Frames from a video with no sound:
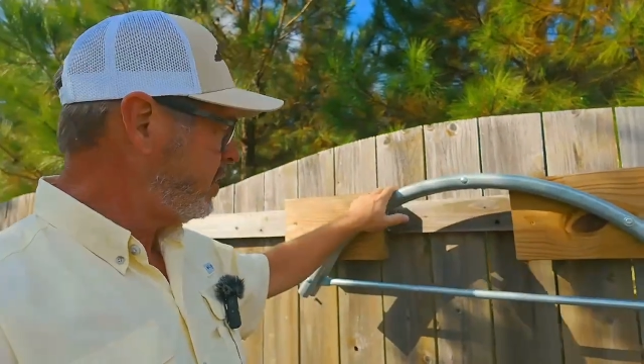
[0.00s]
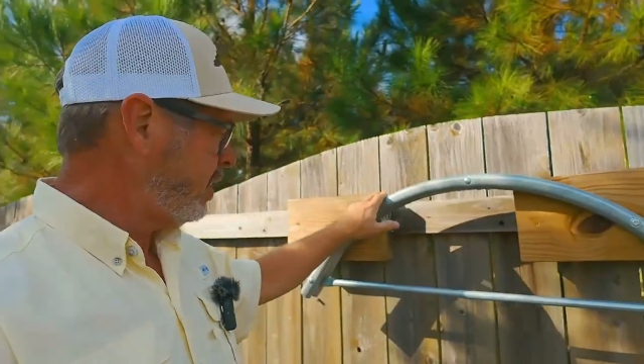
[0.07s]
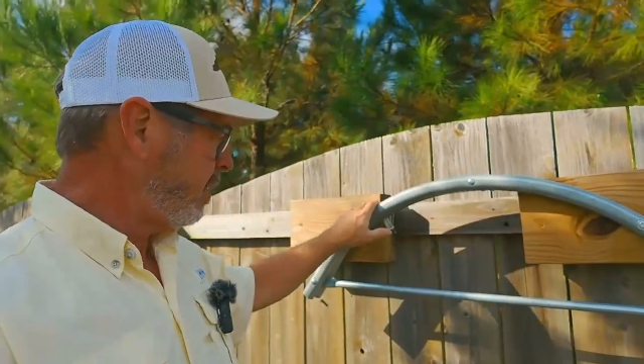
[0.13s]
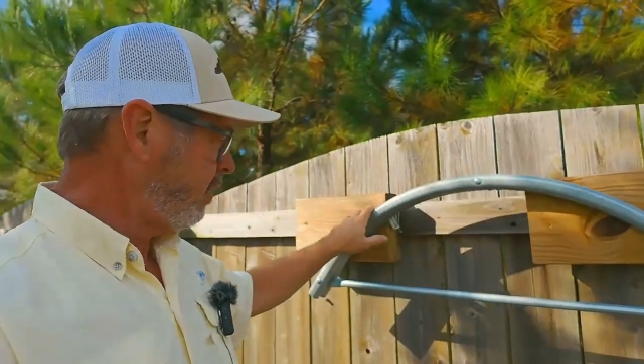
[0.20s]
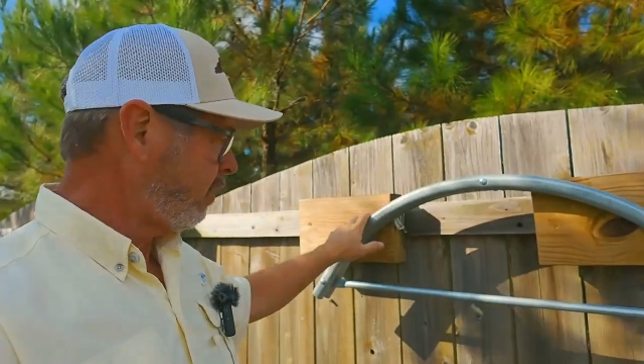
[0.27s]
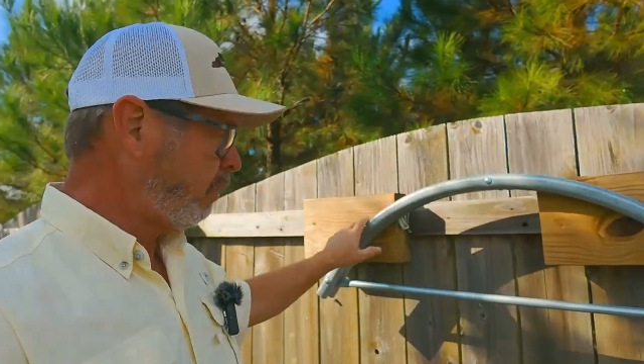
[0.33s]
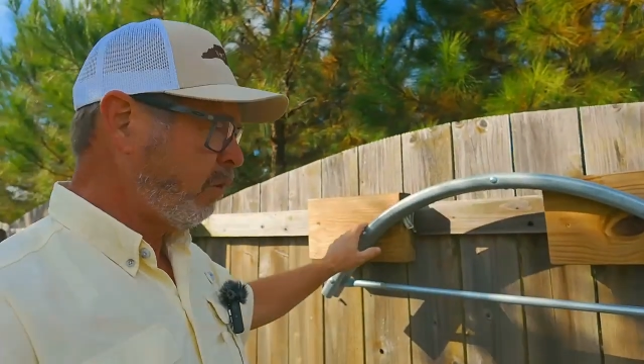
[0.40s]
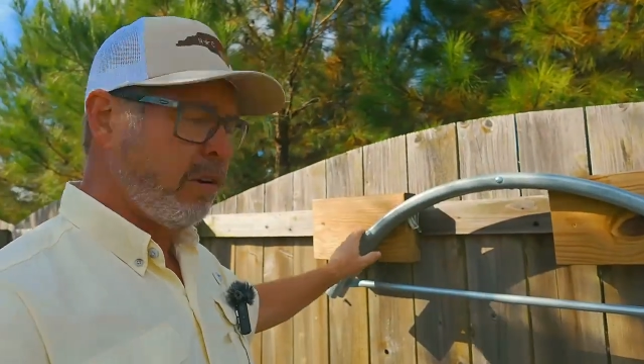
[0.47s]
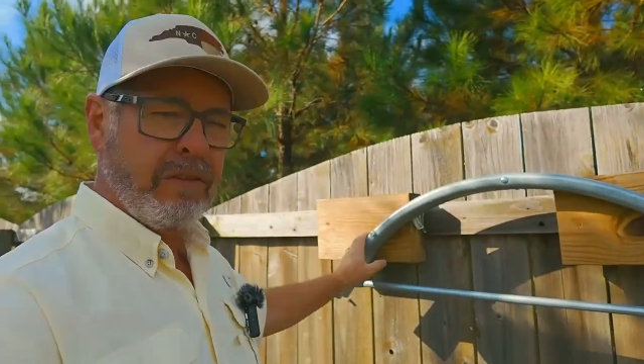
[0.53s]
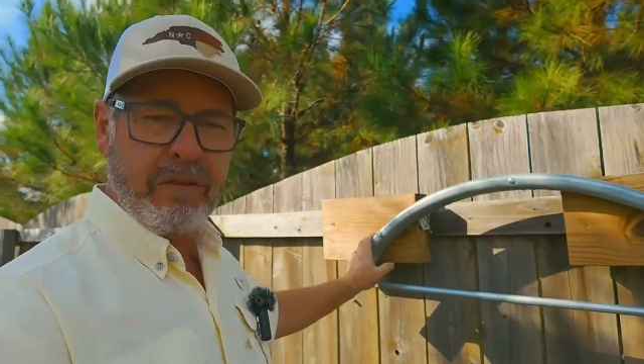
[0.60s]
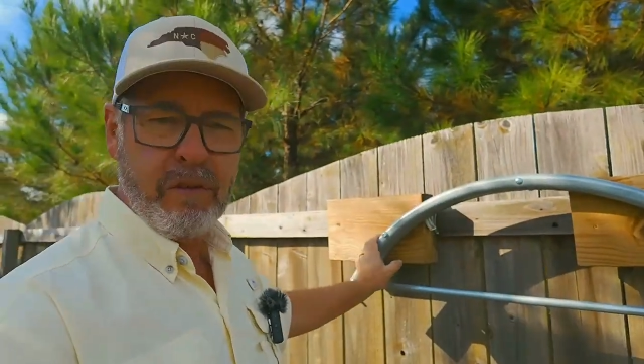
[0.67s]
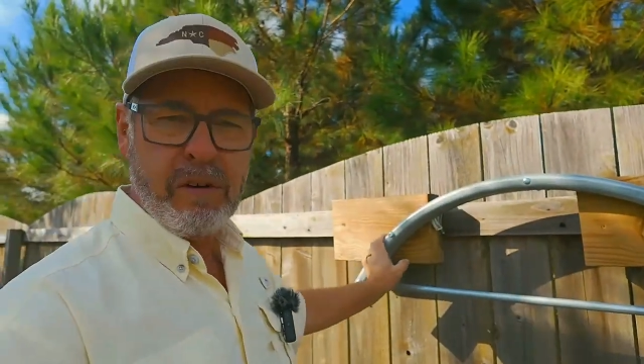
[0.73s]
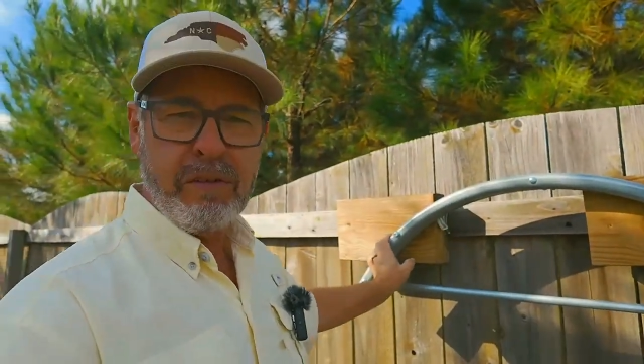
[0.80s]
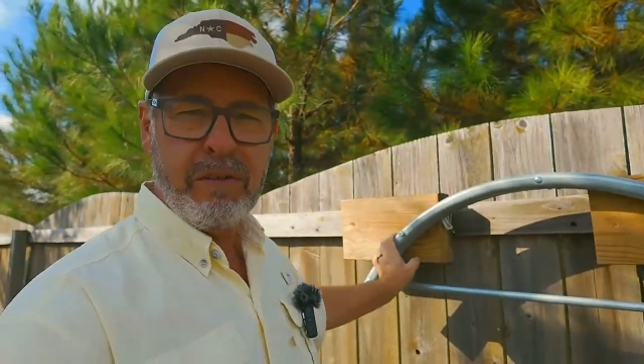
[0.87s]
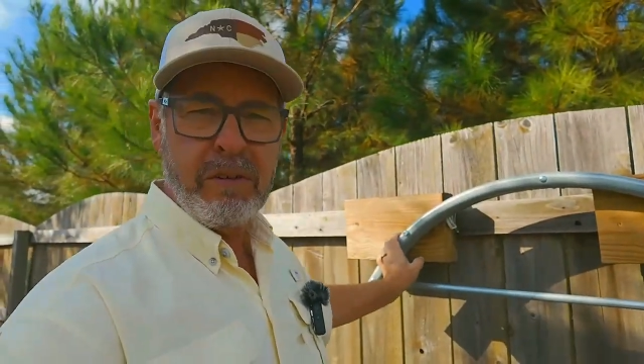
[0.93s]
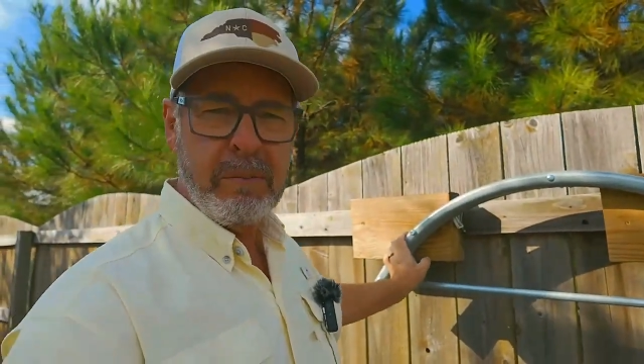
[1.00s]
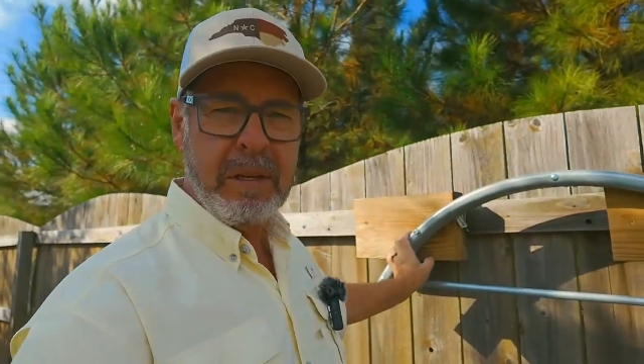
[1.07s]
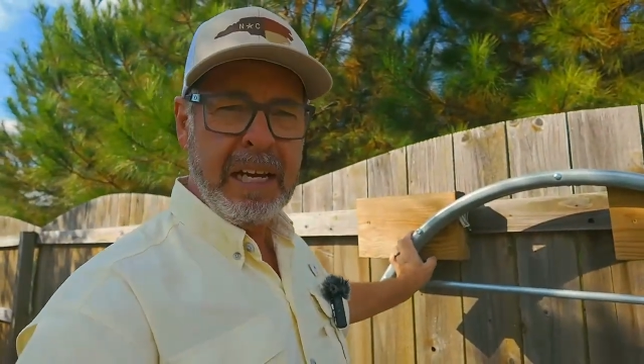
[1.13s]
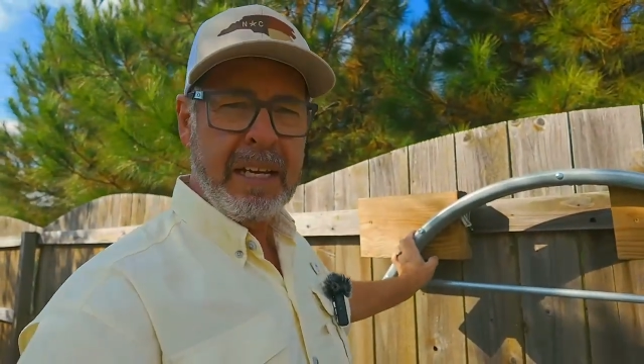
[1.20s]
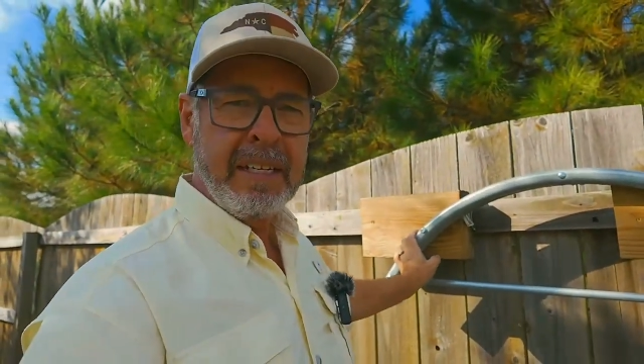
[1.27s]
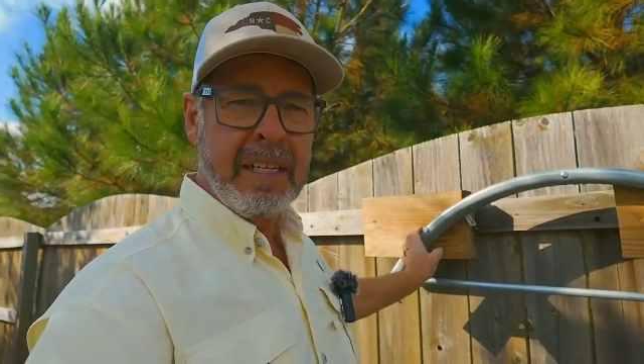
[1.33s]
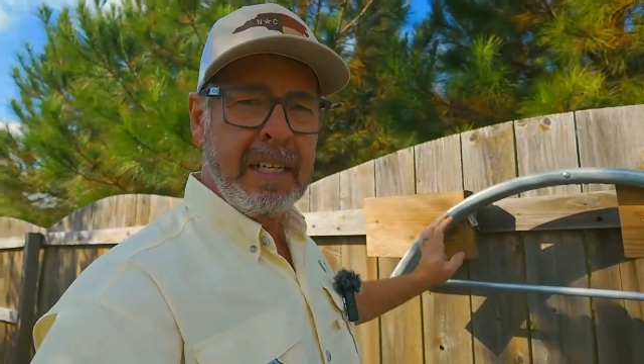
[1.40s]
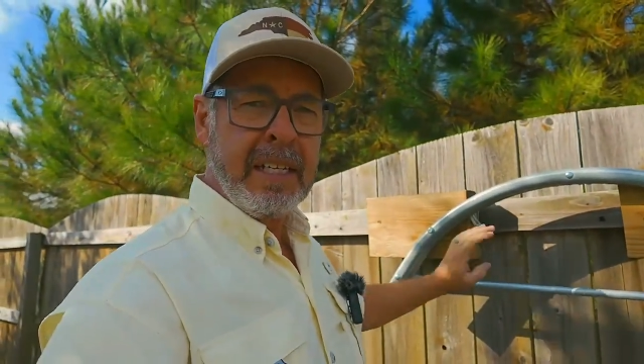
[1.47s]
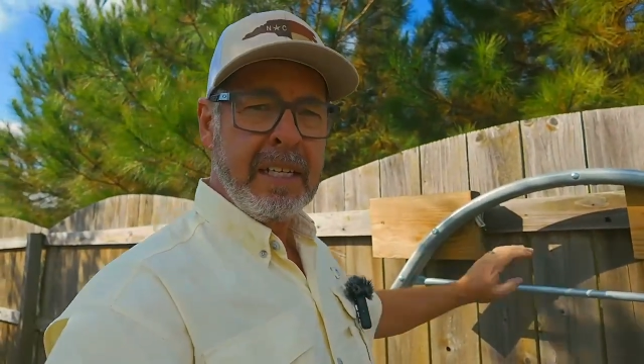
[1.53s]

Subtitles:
and it's for a 4-foot bed.